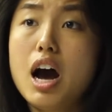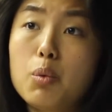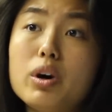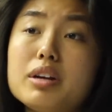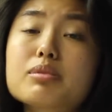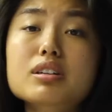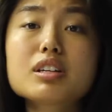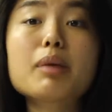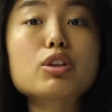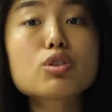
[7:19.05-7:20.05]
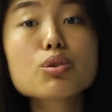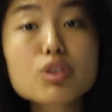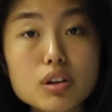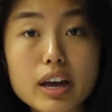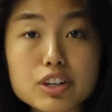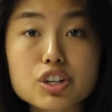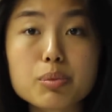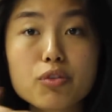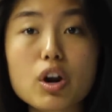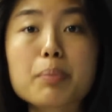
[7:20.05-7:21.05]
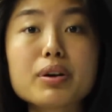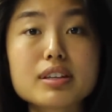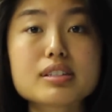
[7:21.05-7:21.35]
I wanted him to clean my tooth collection before I put